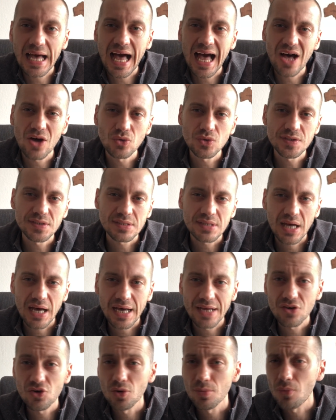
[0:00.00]

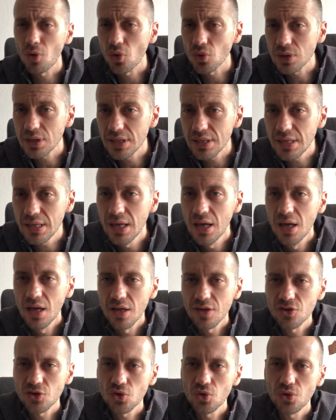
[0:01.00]
outside remotely
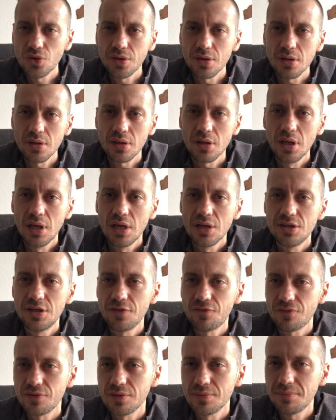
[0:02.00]
through the
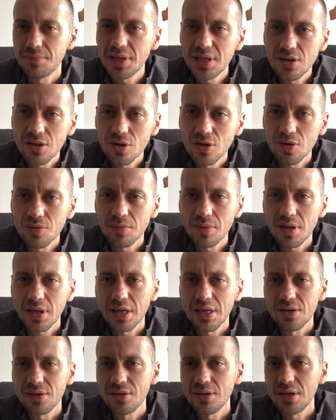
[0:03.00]
different medium
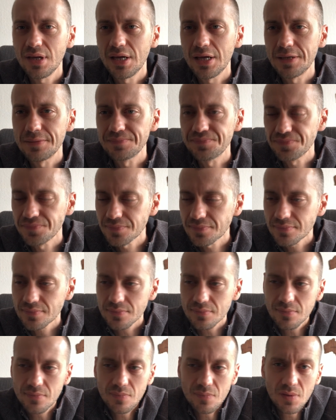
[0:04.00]
and
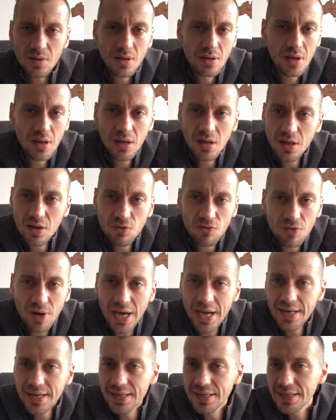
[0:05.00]

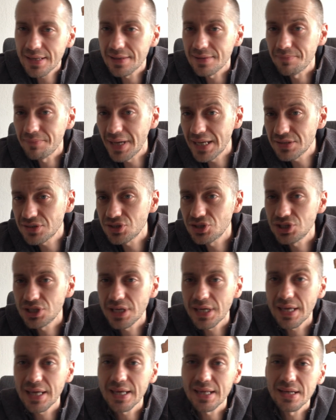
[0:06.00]
writing and
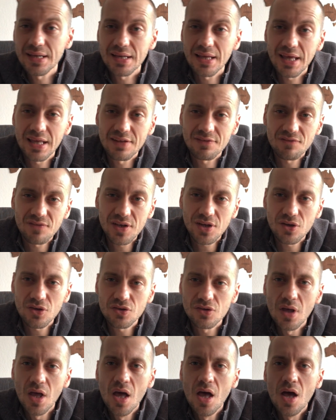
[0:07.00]
messaging and
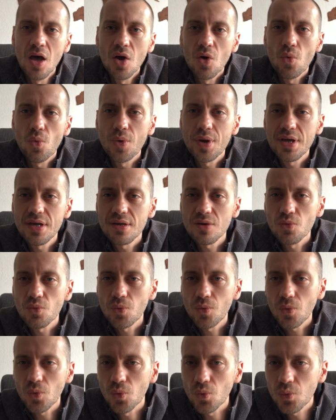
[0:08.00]
videos,
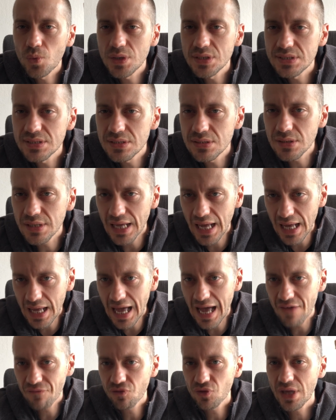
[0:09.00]
we still
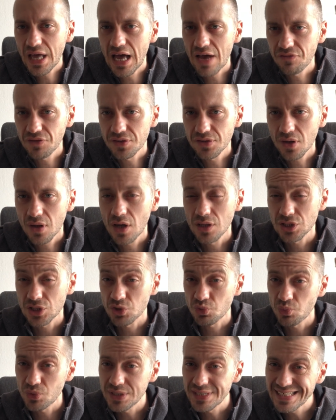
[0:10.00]
have to have this
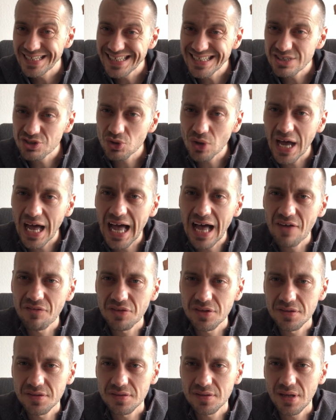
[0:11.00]
context. We need to
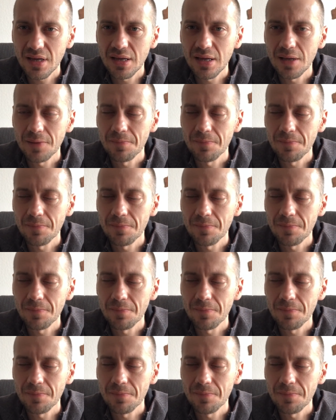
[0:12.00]
have this